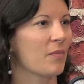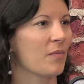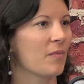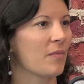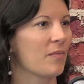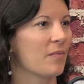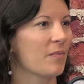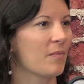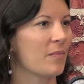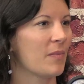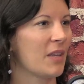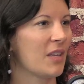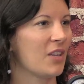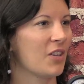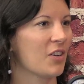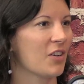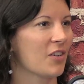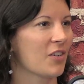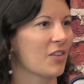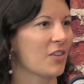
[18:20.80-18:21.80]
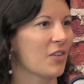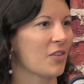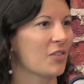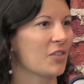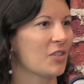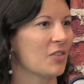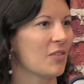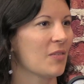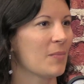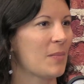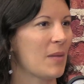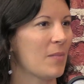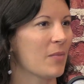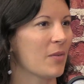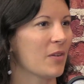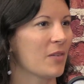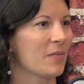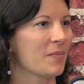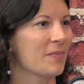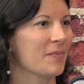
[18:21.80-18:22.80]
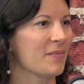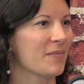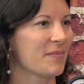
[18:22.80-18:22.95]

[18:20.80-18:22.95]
been your go-to people?